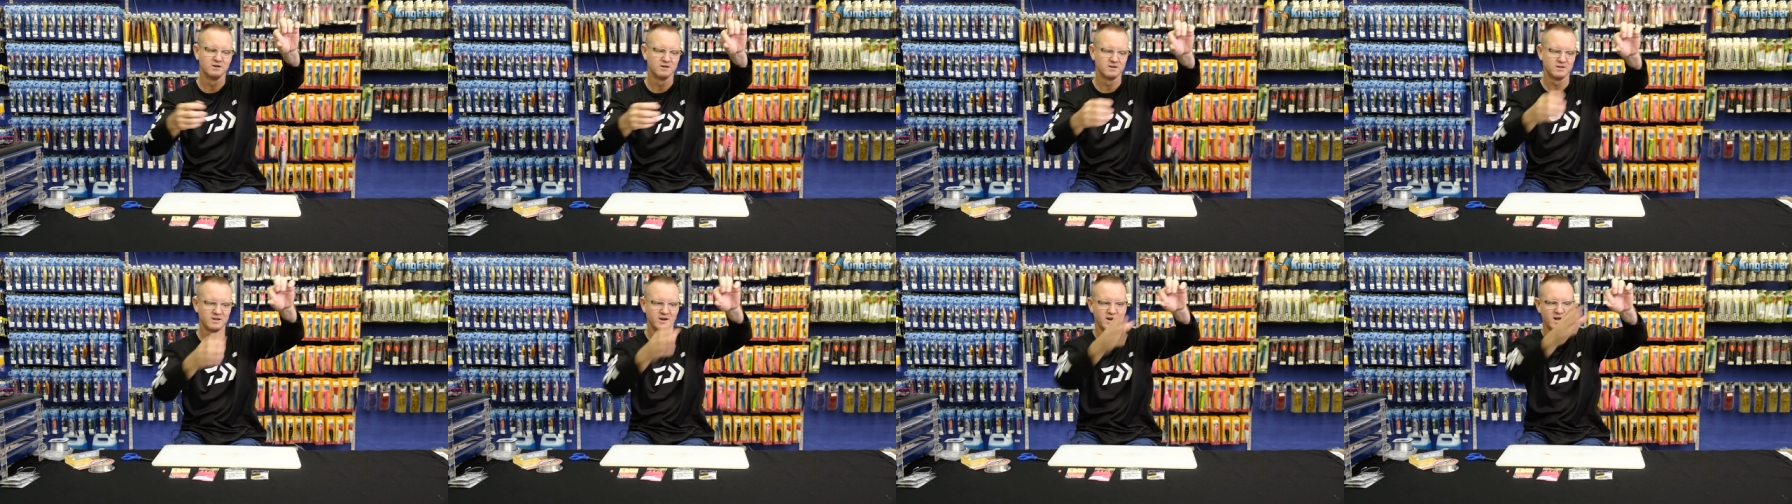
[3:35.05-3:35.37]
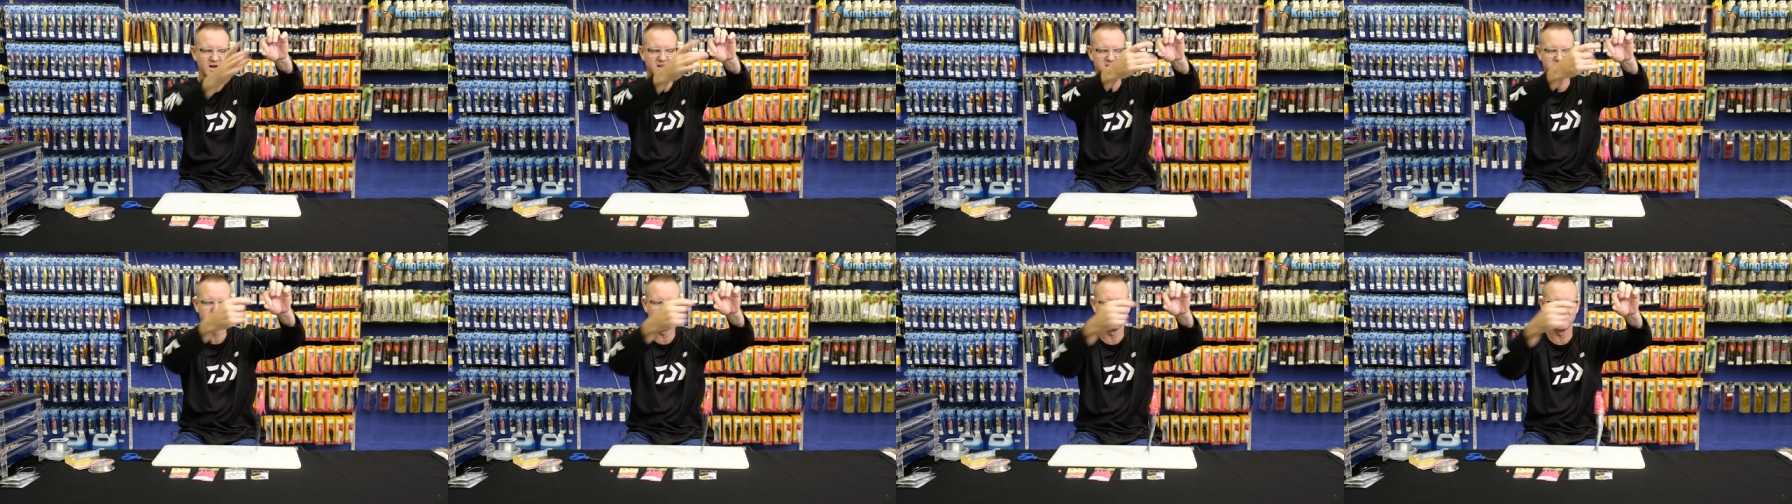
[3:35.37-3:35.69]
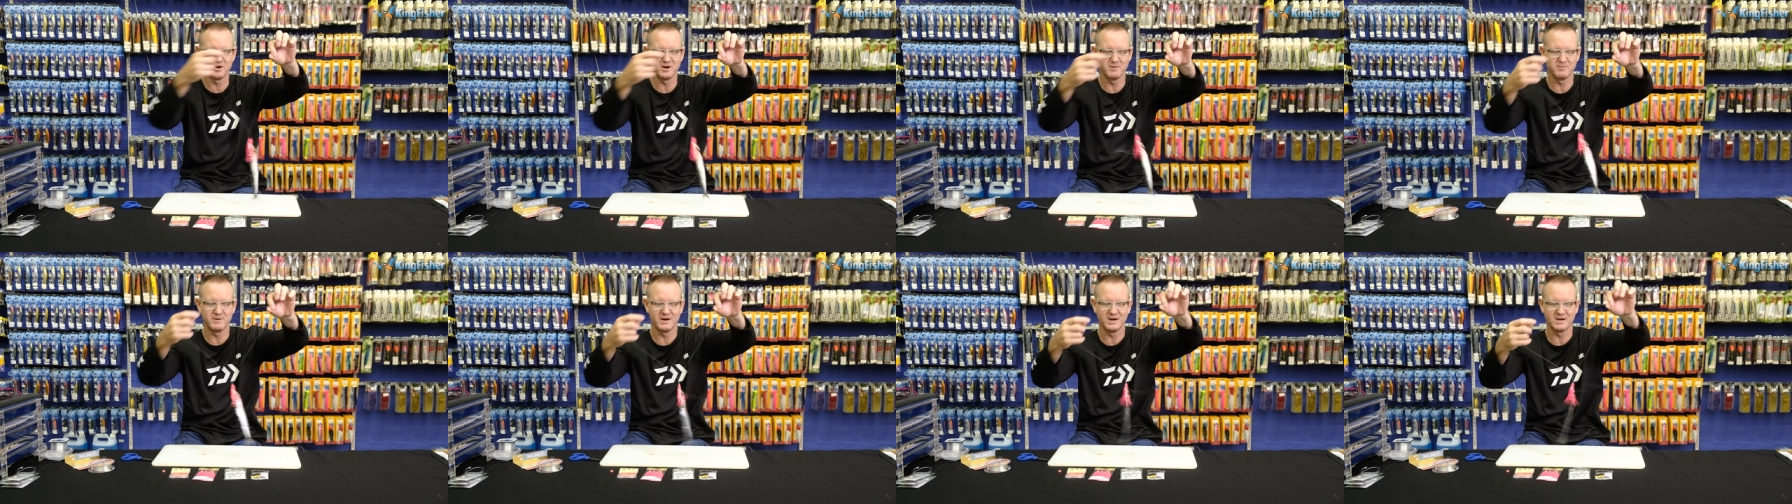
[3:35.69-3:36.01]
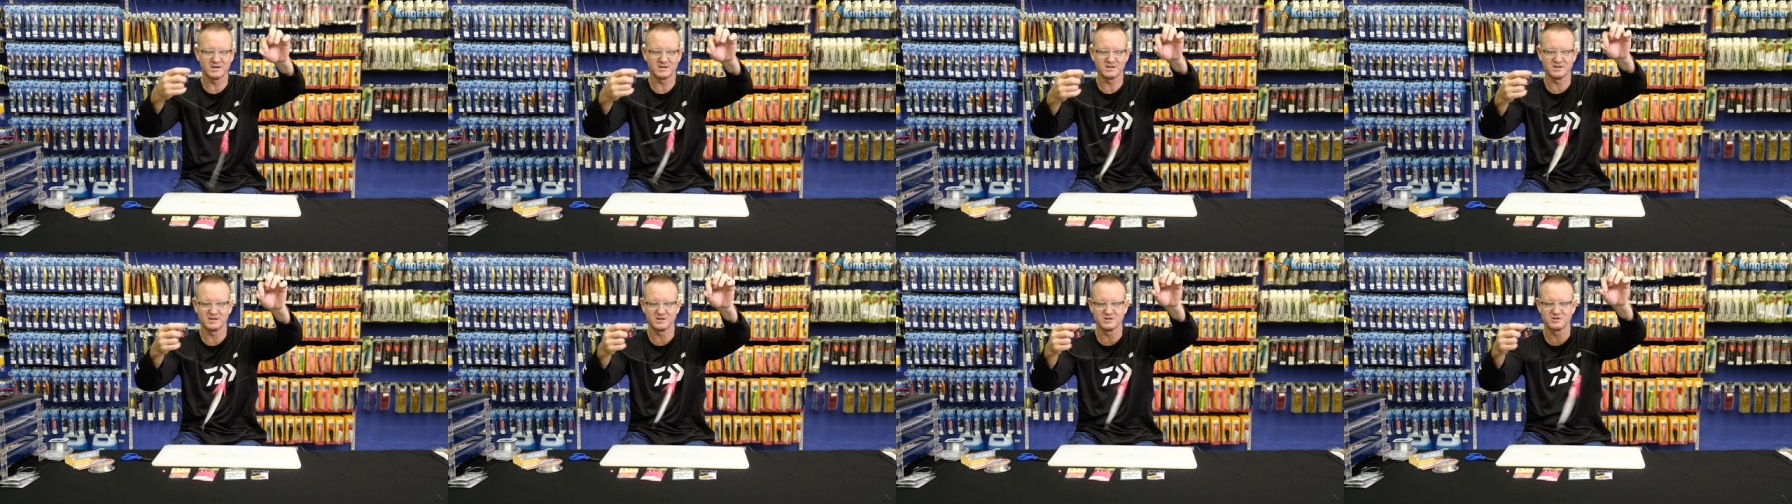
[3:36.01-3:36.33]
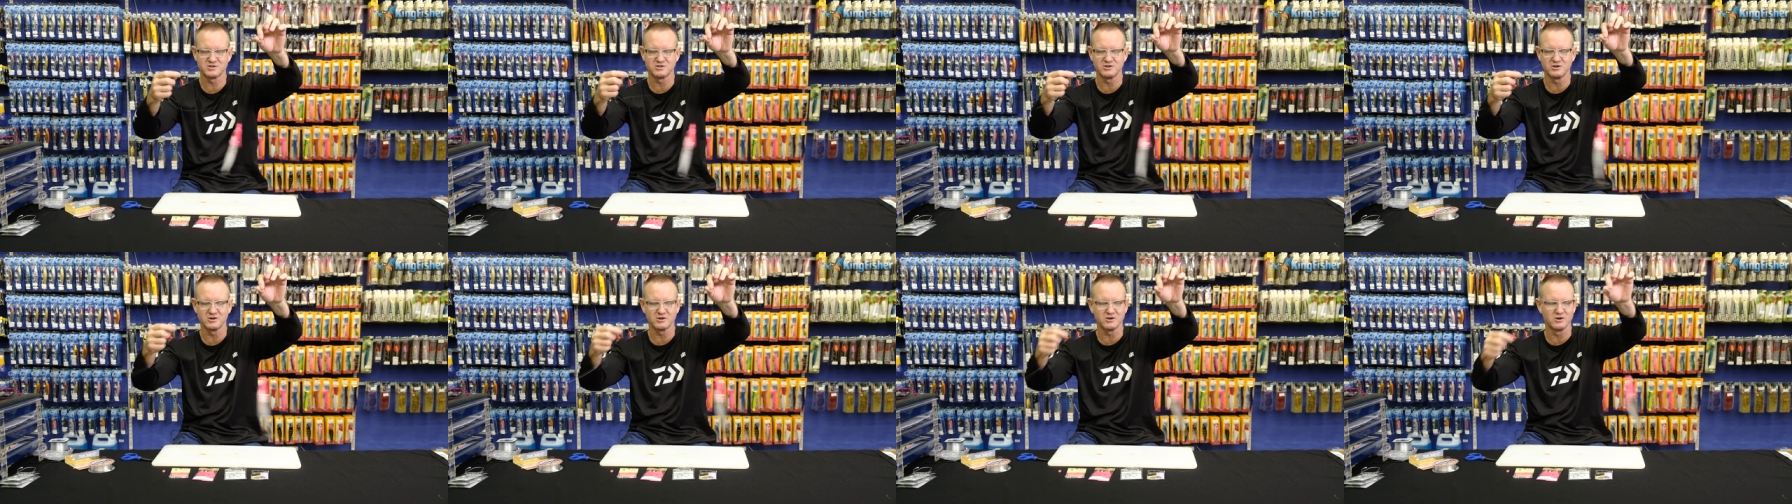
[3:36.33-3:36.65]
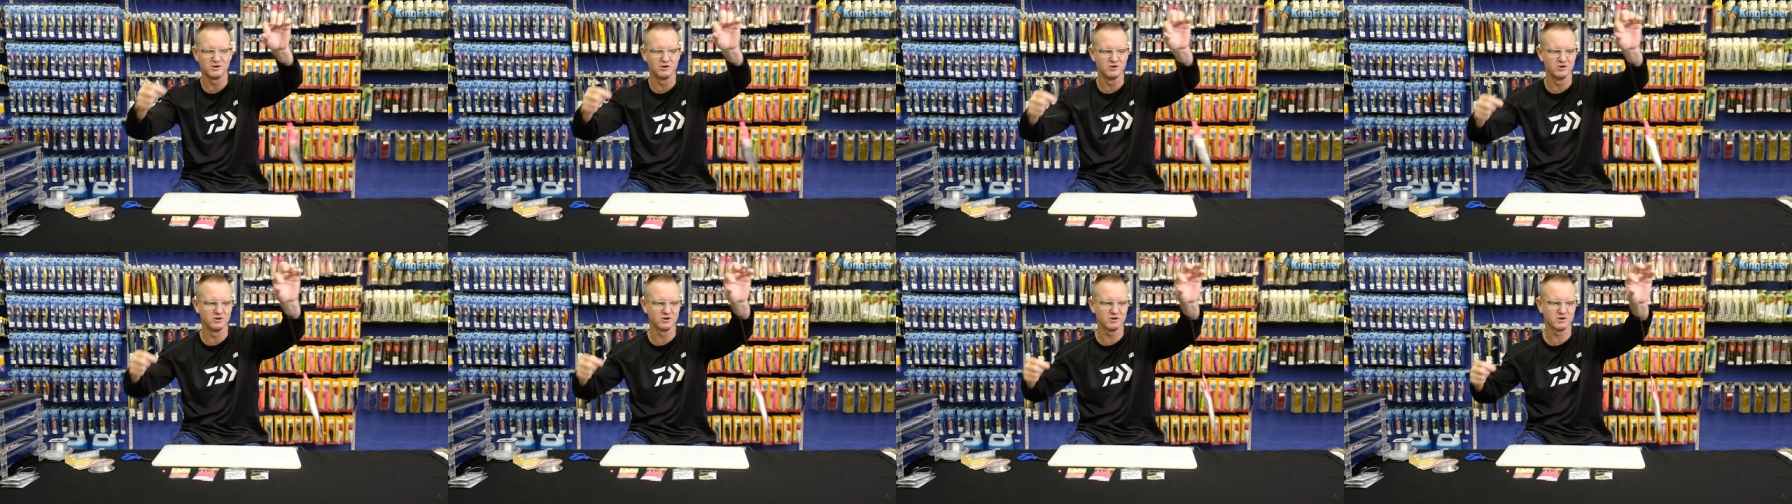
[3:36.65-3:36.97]
The nice part about a
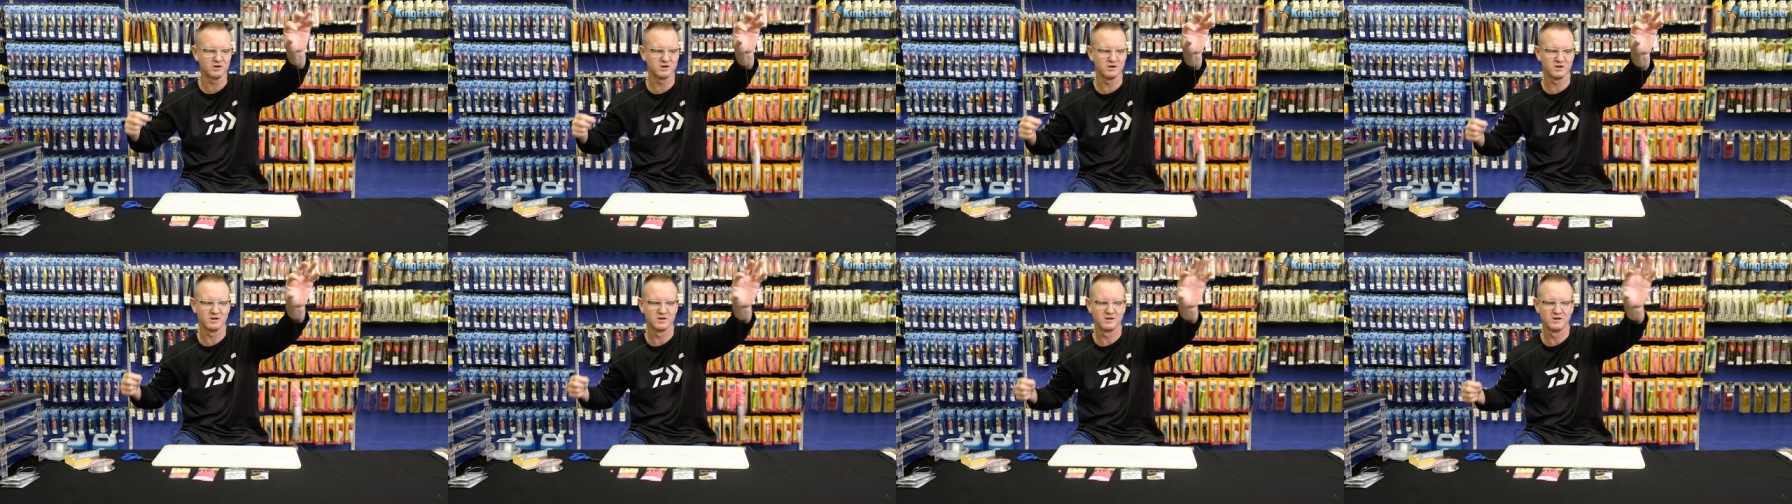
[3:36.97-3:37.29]
circle hook